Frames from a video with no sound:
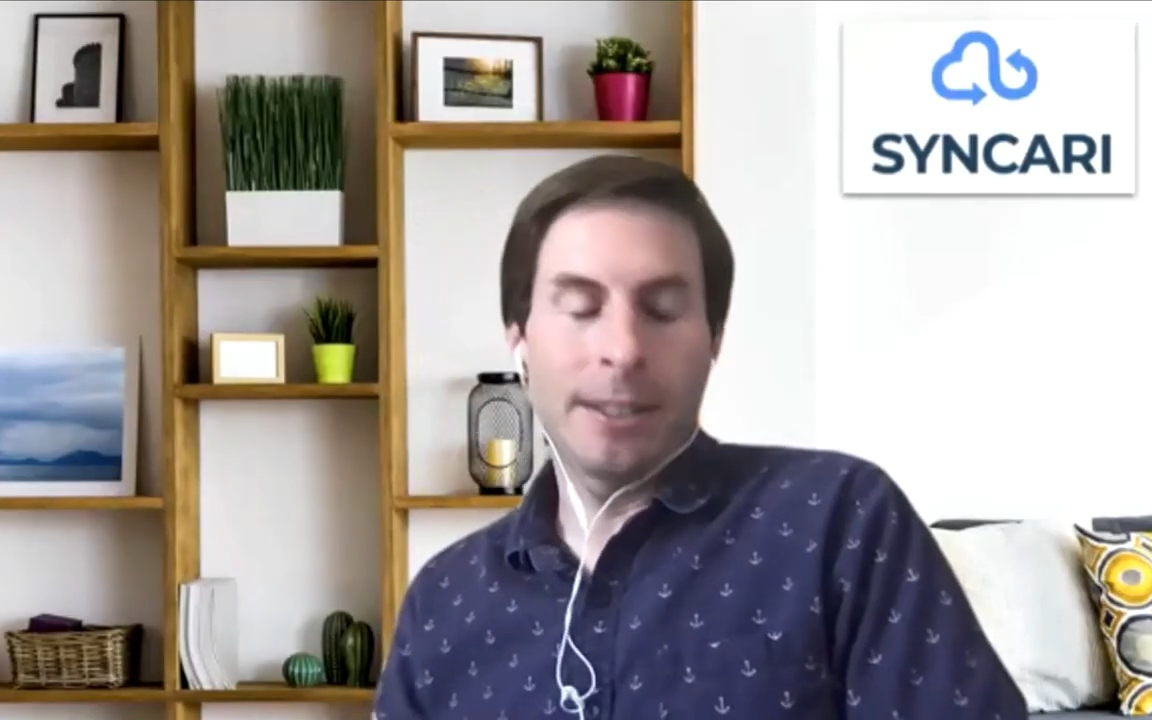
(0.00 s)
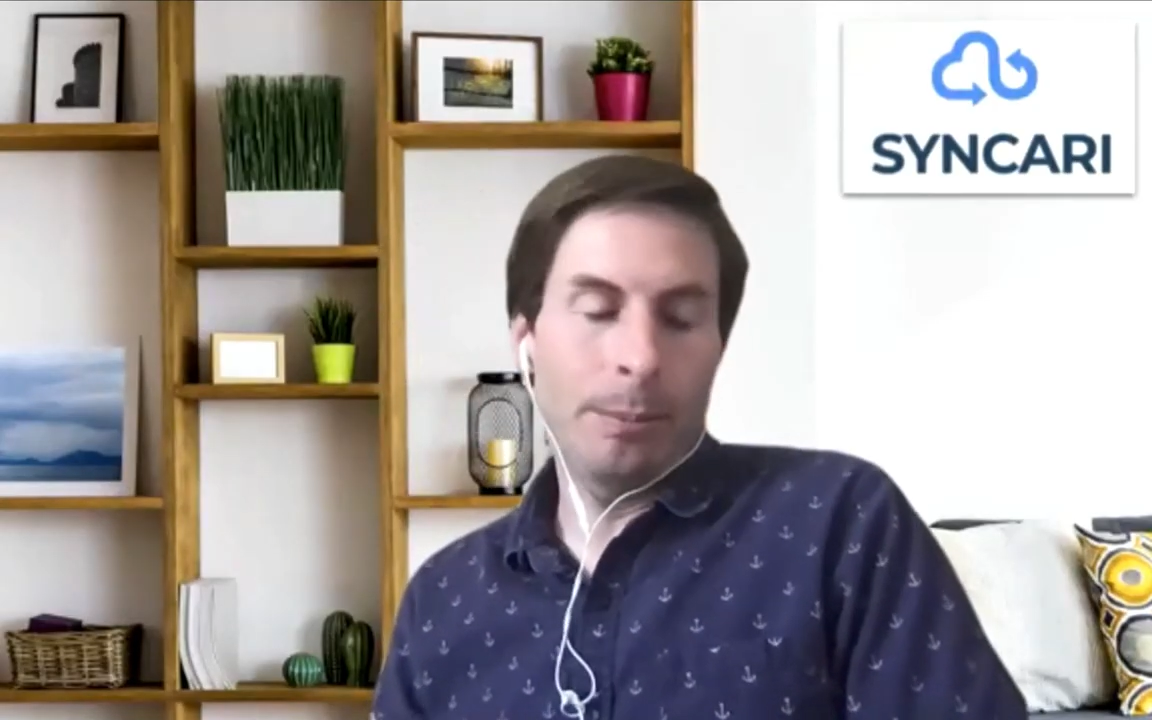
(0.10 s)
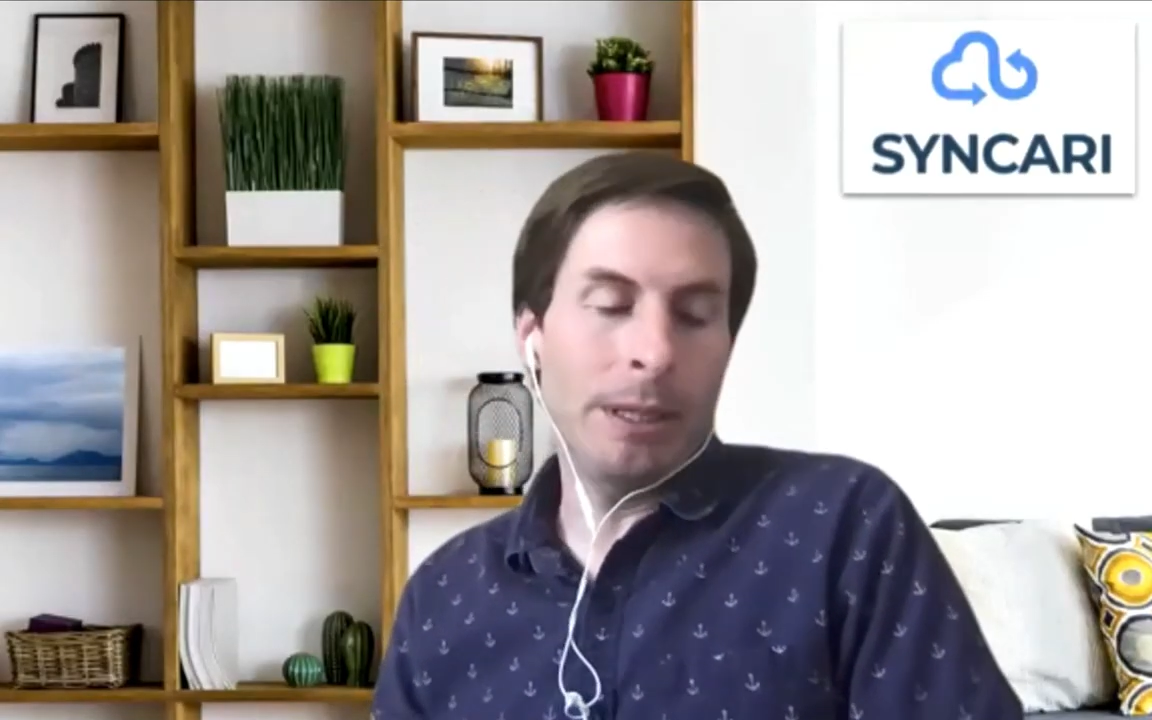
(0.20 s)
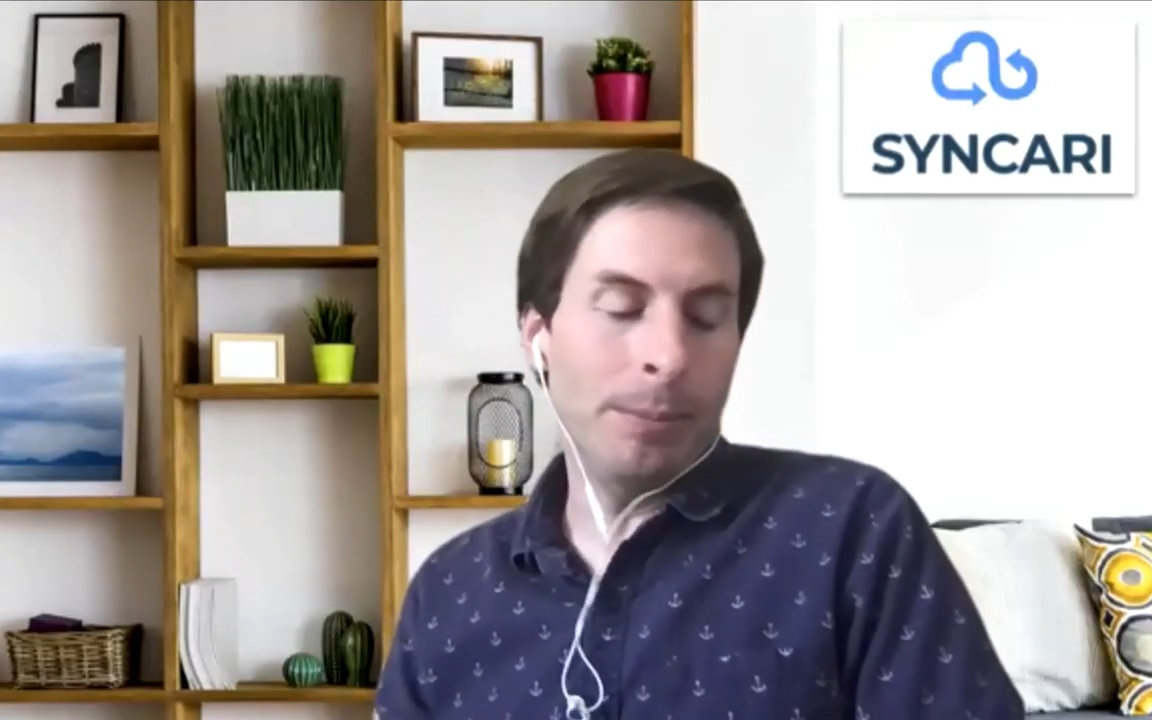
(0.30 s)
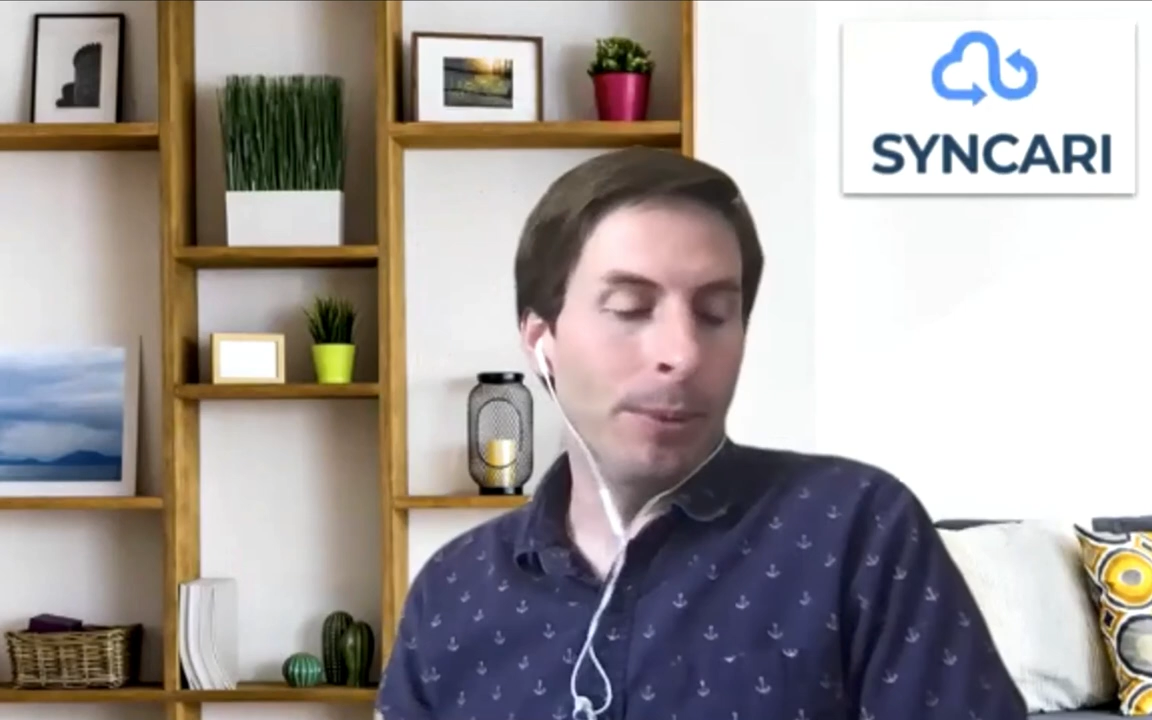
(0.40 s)

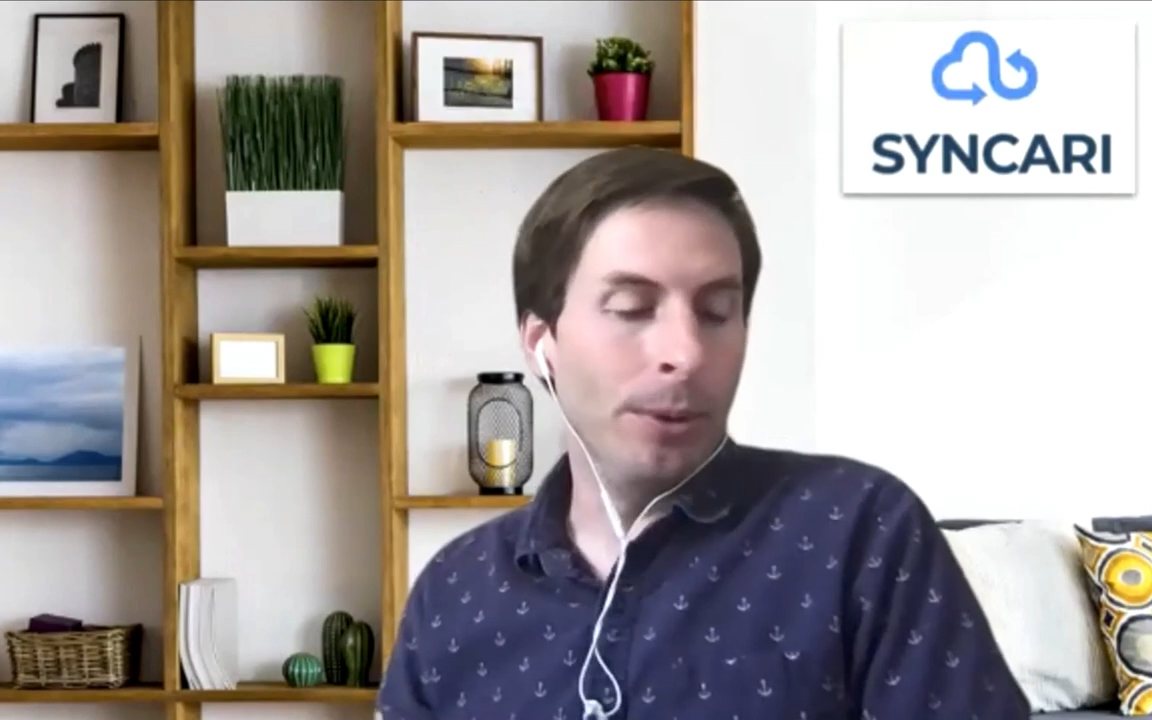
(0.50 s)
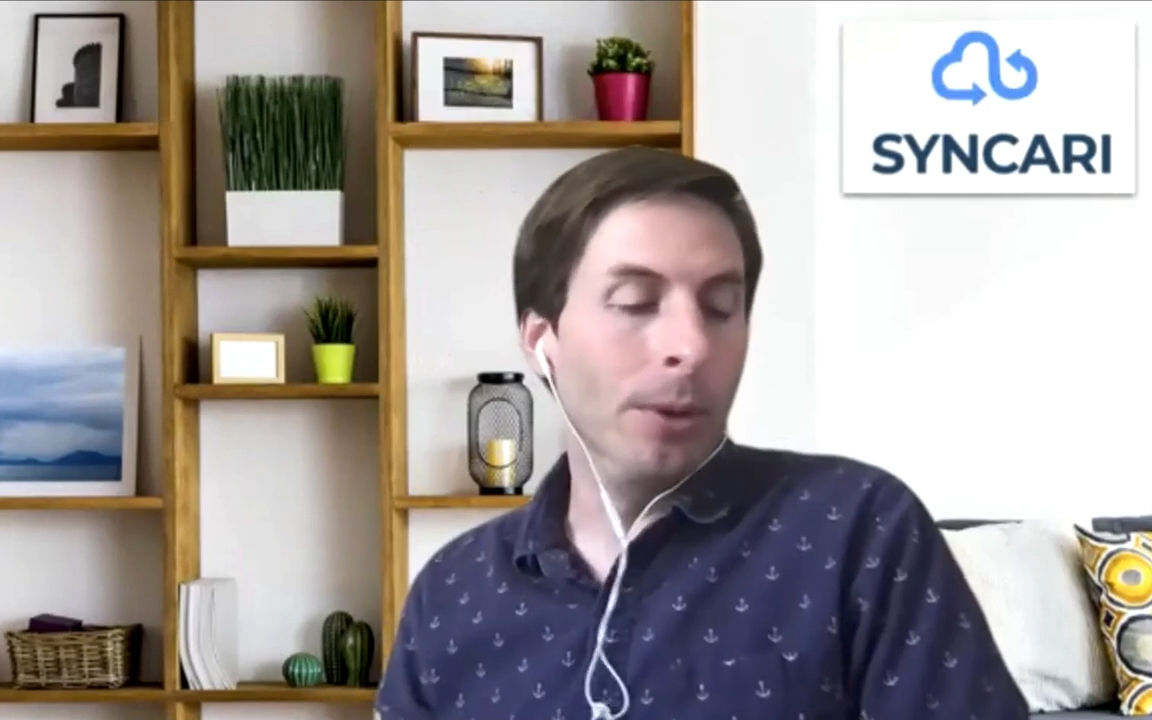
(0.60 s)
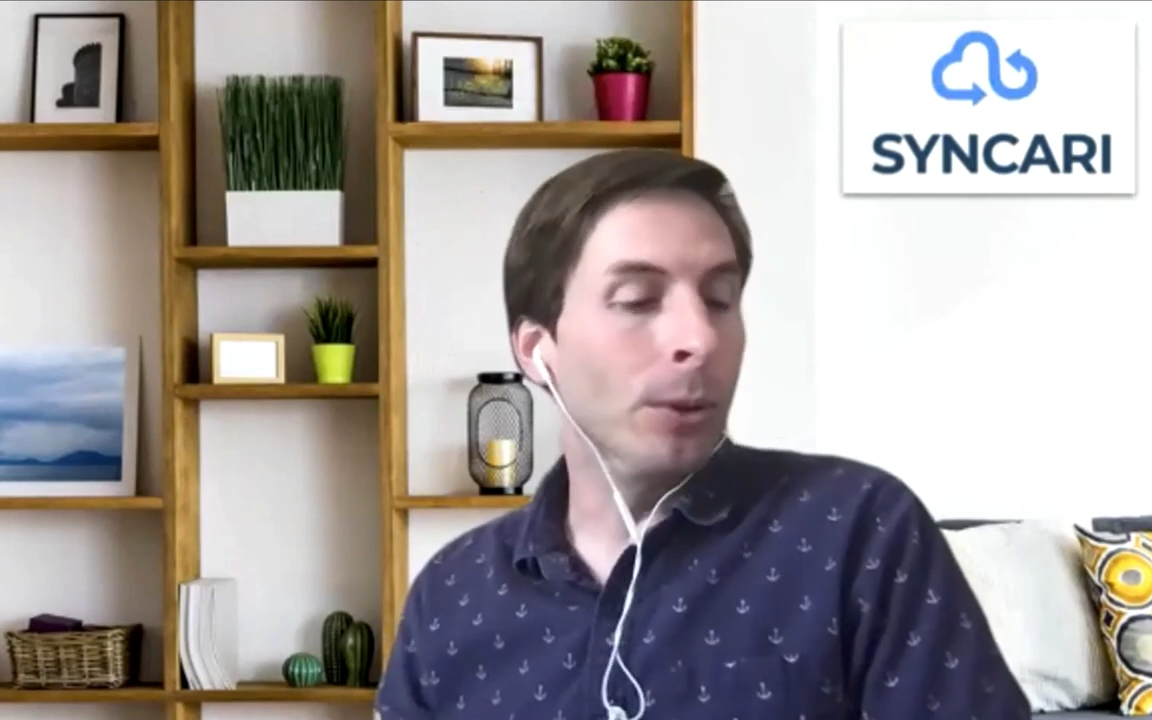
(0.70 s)
people